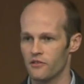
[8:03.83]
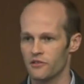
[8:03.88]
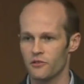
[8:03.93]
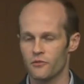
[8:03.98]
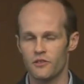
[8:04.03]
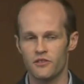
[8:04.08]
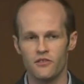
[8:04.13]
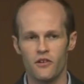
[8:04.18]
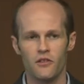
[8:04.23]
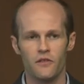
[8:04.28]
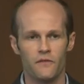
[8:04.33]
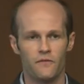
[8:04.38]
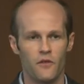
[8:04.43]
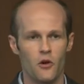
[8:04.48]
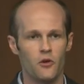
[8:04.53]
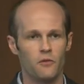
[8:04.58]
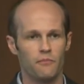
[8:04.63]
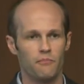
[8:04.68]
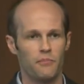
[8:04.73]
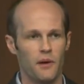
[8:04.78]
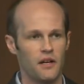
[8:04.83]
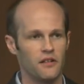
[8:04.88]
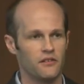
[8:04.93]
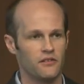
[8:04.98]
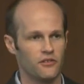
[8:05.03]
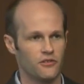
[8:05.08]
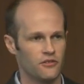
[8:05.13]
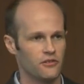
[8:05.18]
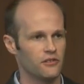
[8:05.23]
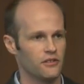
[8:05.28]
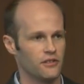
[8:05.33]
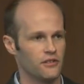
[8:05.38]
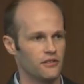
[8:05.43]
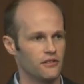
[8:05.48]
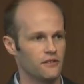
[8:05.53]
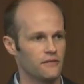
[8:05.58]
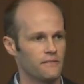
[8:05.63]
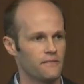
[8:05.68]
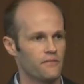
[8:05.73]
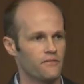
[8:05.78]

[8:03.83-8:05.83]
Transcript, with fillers: So we saw the vote button earlier.